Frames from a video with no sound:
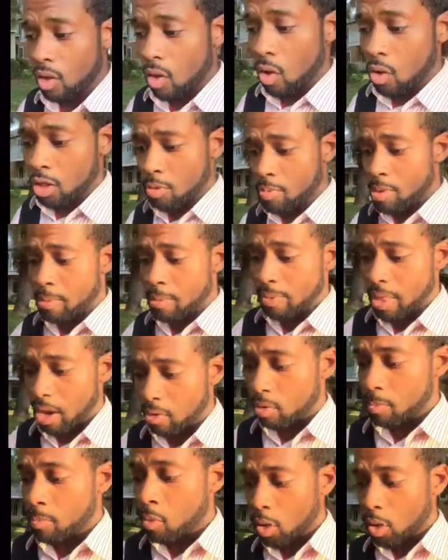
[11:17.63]
or the people
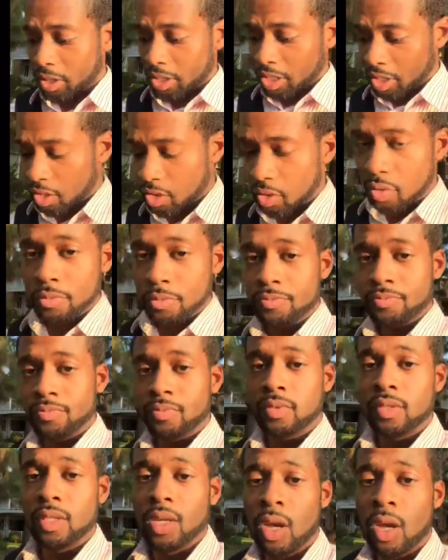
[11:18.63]
that report to you,
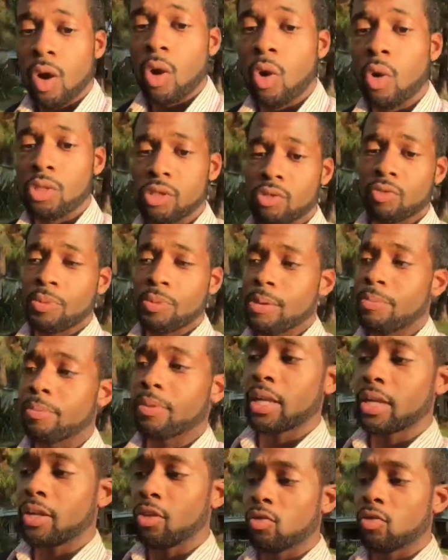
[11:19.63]
or the
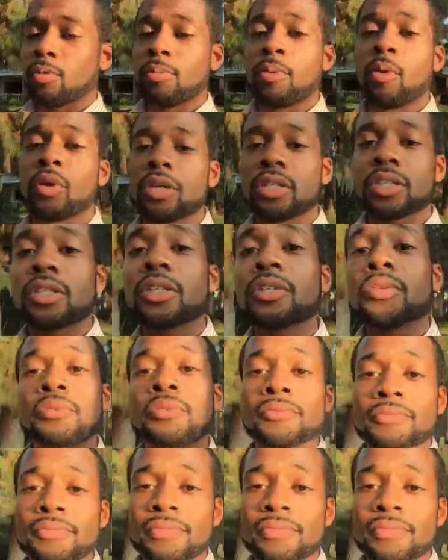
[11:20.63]
people that you report to.